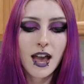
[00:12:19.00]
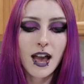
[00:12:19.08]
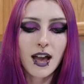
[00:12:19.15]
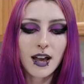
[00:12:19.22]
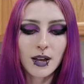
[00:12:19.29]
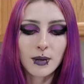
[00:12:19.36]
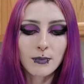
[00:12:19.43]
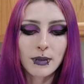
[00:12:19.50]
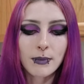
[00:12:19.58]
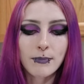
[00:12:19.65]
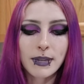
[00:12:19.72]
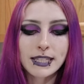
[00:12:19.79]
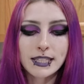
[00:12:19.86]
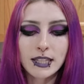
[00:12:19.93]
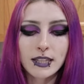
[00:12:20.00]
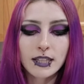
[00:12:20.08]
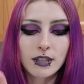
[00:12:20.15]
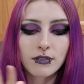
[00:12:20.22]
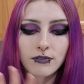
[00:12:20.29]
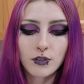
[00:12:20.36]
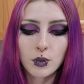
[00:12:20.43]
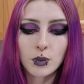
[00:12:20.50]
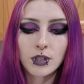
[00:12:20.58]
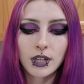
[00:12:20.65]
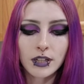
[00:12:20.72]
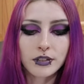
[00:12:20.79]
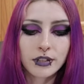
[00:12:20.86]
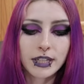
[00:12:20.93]
Um, basically, the food
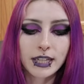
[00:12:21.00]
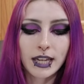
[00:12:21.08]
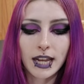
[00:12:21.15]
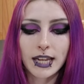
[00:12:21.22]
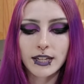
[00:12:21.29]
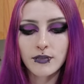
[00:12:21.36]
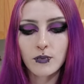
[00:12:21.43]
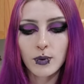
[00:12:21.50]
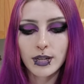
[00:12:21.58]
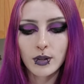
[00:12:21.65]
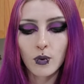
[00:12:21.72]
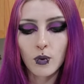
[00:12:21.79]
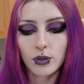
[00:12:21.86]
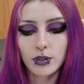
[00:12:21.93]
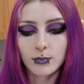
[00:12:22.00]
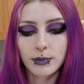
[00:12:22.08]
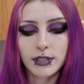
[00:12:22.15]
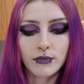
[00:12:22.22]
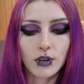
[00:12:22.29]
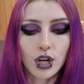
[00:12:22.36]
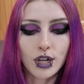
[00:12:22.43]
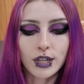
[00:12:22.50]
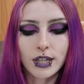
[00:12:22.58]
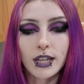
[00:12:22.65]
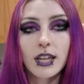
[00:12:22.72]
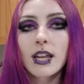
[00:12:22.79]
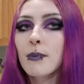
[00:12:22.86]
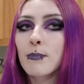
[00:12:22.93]
coloring kind of went horribly
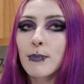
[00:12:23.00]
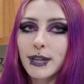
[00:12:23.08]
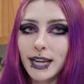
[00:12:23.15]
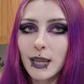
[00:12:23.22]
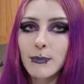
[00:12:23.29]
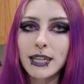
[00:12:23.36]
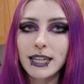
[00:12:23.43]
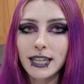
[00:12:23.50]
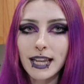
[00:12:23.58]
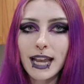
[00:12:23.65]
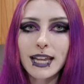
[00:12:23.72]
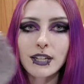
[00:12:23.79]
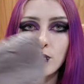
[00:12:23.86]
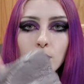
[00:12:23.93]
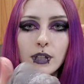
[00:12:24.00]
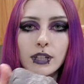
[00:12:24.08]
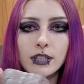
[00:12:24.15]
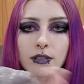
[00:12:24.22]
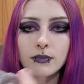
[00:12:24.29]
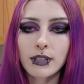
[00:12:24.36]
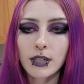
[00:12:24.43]
wrong, but I mean, it kind of worked.